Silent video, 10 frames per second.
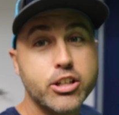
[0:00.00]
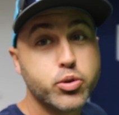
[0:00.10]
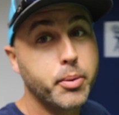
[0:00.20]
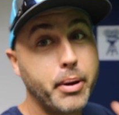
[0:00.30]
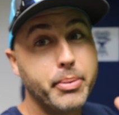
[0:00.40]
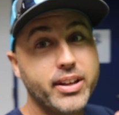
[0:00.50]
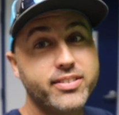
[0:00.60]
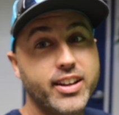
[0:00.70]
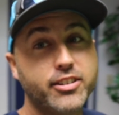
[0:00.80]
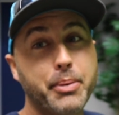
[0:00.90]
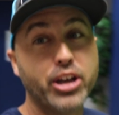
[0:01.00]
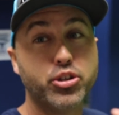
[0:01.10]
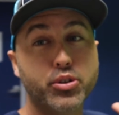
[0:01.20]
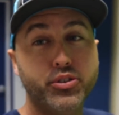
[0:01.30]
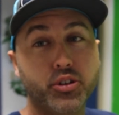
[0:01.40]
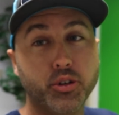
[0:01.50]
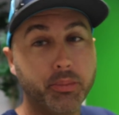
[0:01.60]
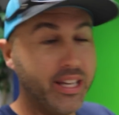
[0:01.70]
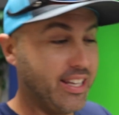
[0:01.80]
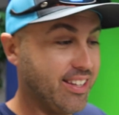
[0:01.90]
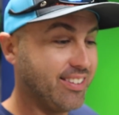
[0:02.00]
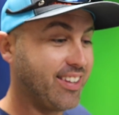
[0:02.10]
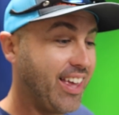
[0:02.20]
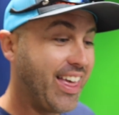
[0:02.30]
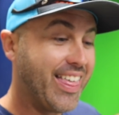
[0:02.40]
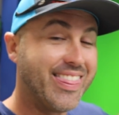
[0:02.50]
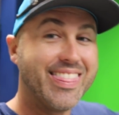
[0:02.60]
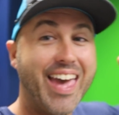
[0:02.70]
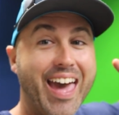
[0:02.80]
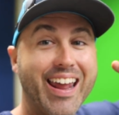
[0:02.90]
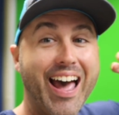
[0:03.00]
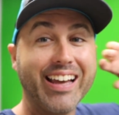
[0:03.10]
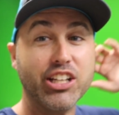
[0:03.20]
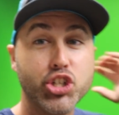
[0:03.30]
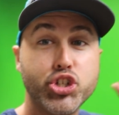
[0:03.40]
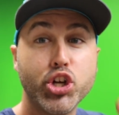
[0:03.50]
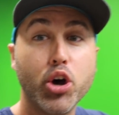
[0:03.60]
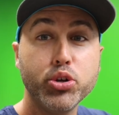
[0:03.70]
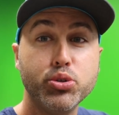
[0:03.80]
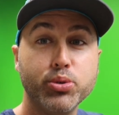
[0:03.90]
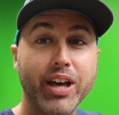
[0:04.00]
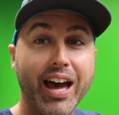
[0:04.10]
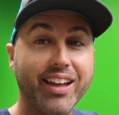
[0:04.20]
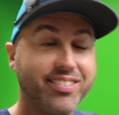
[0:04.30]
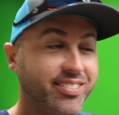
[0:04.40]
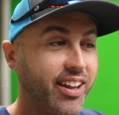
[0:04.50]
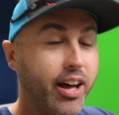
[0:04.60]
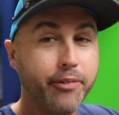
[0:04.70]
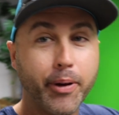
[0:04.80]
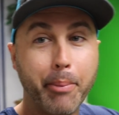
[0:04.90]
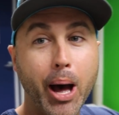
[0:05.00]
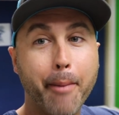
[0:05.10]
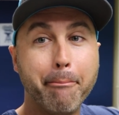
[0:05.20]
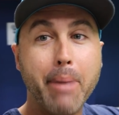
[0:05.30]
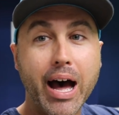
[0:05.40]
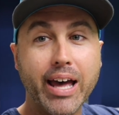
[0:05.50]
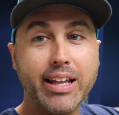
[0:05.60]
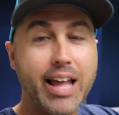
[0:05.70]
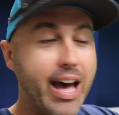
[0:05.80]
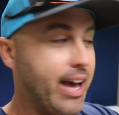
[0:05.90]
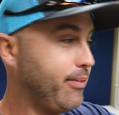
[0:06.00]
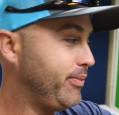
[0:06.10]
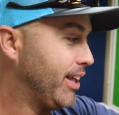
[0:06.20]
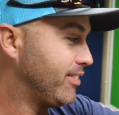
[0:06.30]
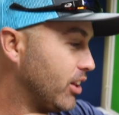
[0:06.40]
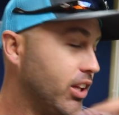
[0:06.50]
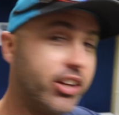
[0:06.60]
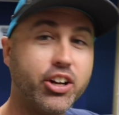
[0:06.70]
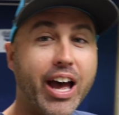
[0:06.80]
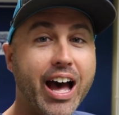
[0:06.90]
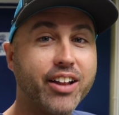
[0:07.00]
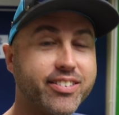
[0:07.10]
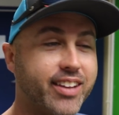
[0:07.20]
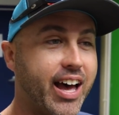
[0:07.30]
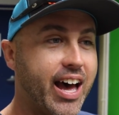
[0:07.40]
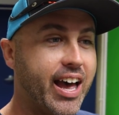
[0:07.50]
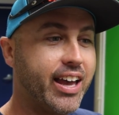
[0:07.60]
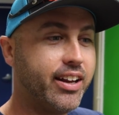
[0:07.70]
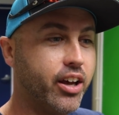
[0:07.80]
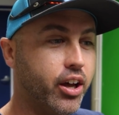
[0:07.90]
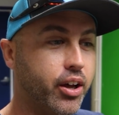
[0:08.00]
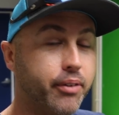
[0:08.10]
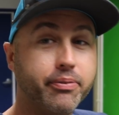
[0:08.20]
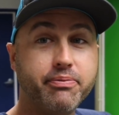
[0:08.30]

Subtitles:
So one of my biggest things about YouTube is that I can show you guys stuff about my life that's a little outside of